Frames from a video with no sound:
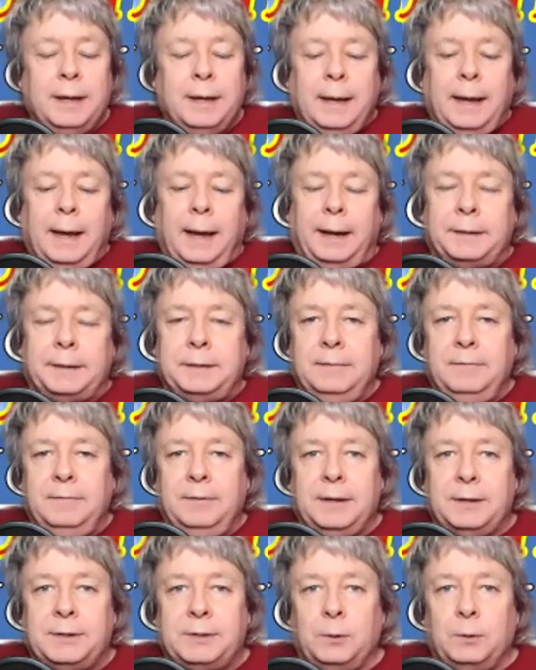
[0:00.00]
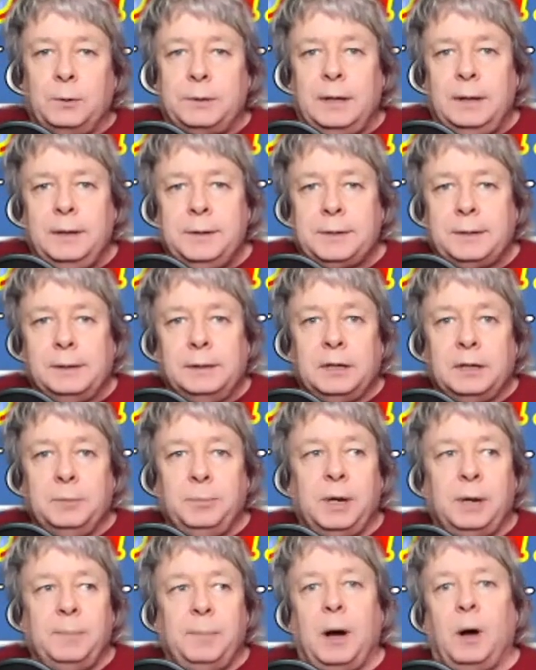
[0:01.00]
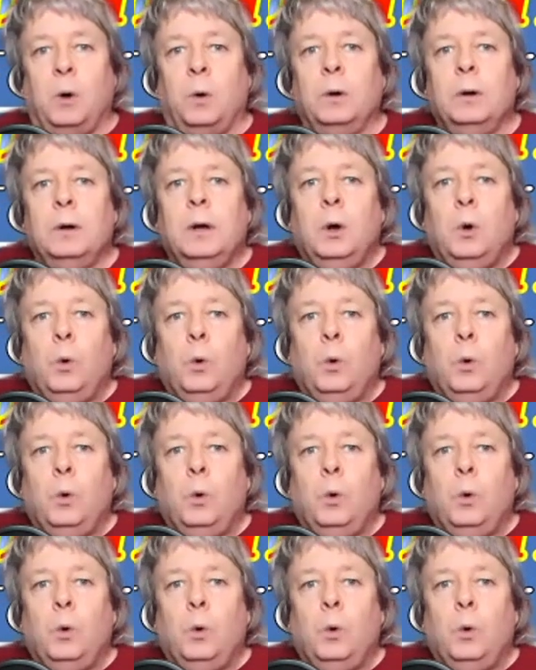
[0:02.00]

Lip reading: activity. So tell us a little bit about